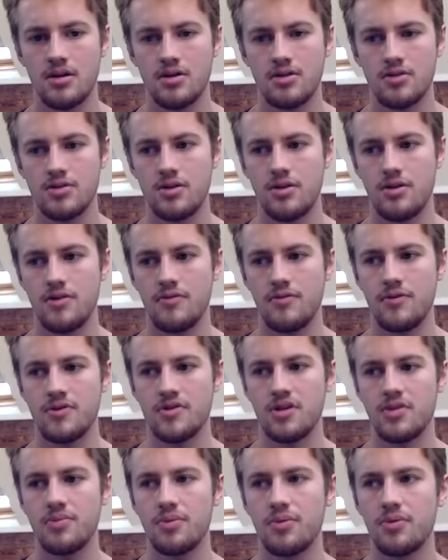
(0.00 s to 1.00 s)
So, for
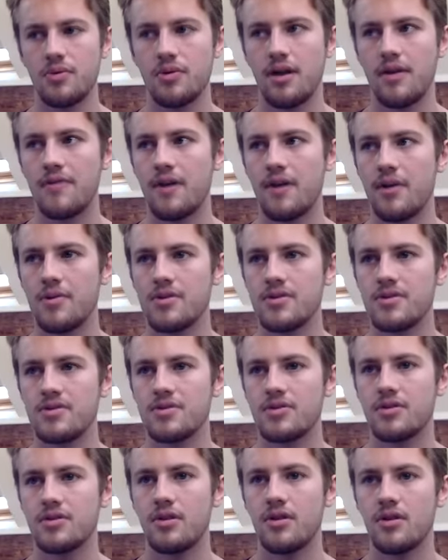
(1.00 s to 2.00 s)
example, if I
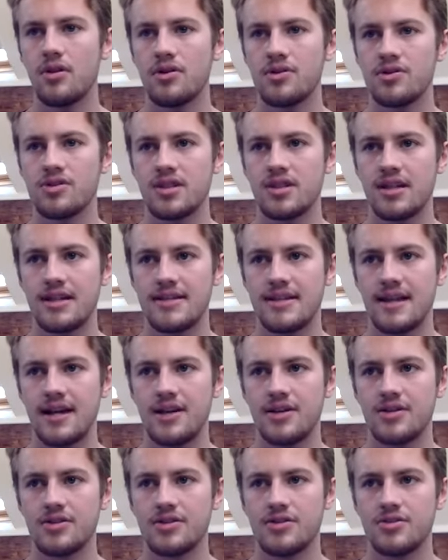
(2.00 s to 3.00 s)
was constantly
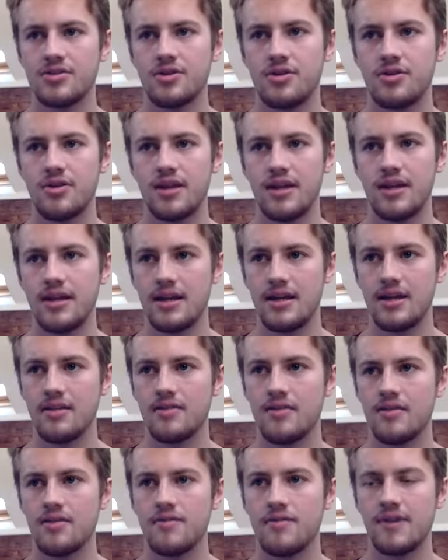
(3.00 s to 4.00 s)
attached to the
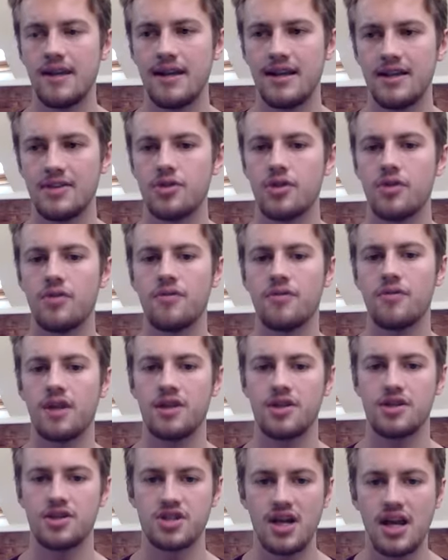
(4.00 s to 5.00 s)
feelings of
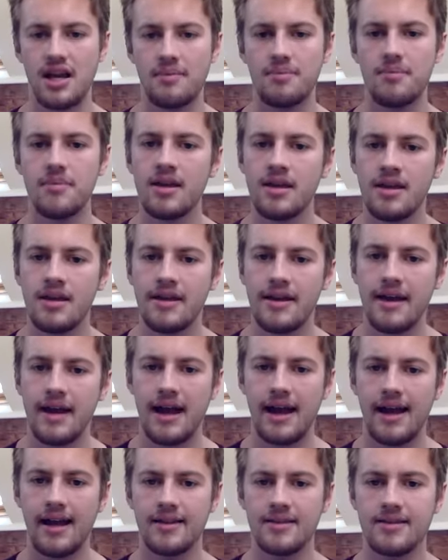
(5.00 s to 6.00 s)
like the shame,
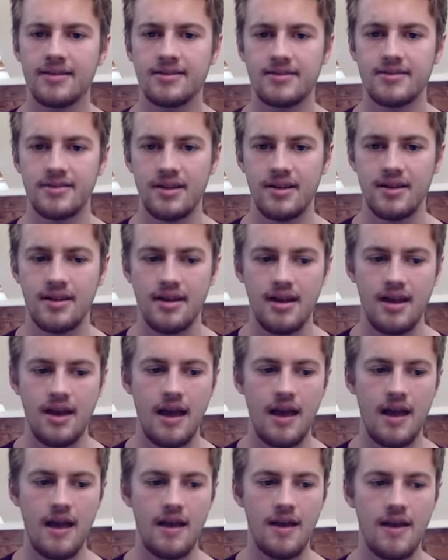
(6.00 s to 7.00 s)
and
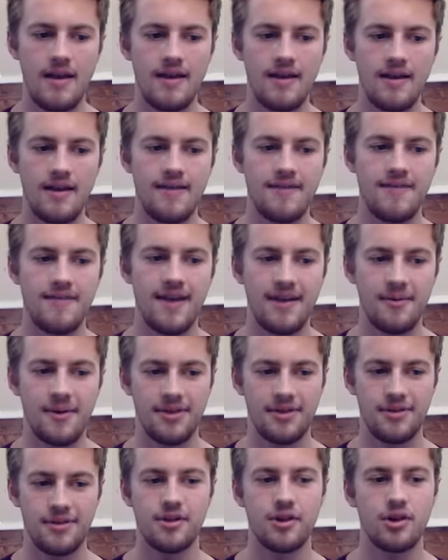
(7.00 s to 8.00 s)
if I
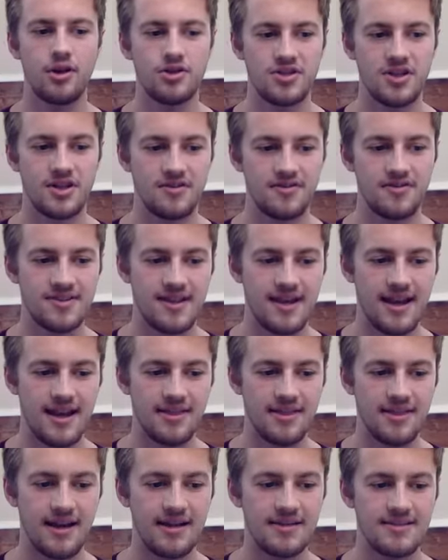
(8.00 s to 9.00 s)
went to the logic of
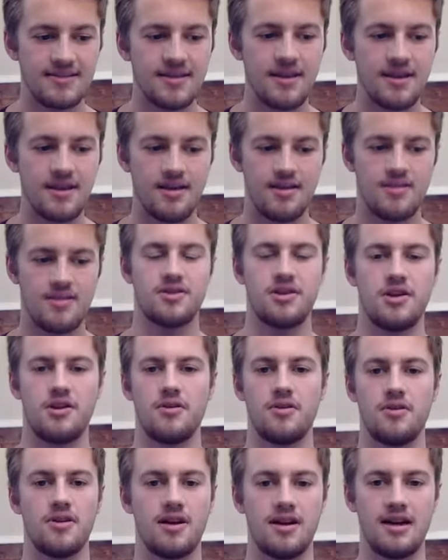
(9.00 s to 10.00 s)
saying that,
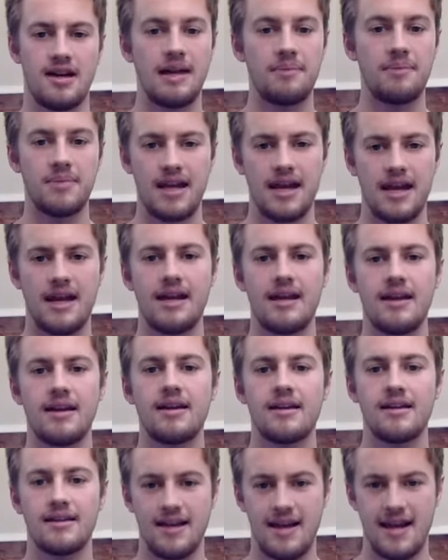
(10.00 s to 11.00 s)
so I am gay,
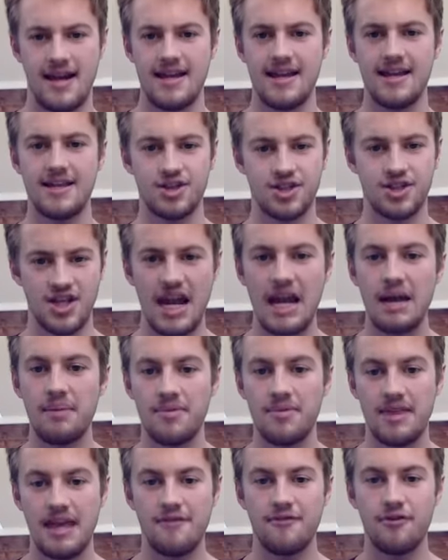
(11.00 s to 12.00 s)
gay is
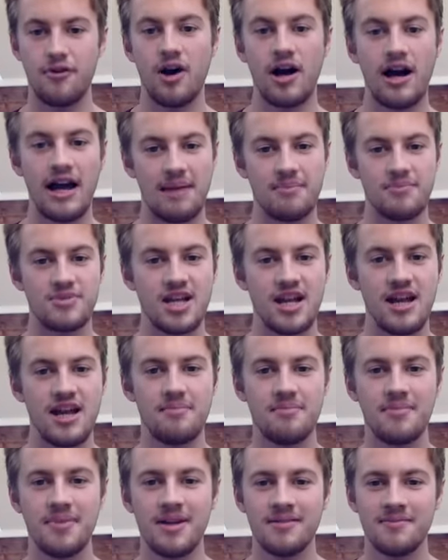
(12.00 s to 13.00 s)
shame, therefore I am shame.